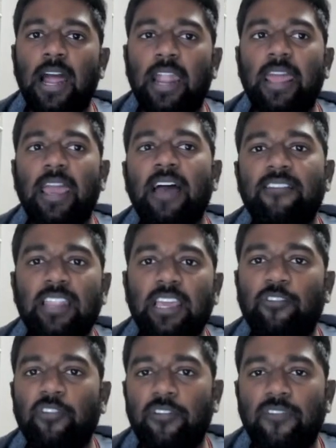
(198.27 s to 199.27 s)
and I have a
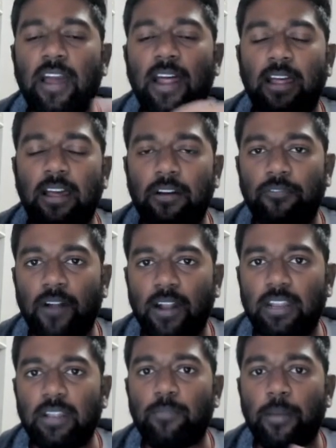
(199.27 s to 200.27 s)
liquid
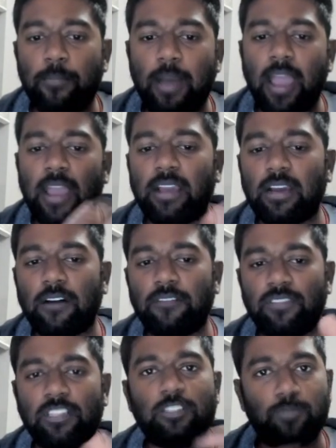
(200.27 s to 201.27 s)
fund in my bank
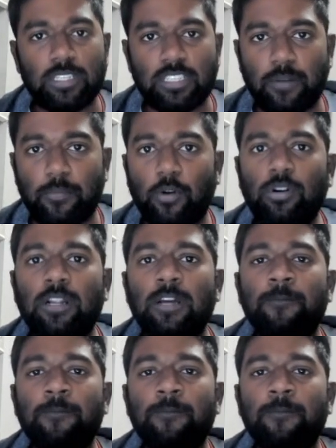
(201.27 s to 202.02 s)
of this much amount,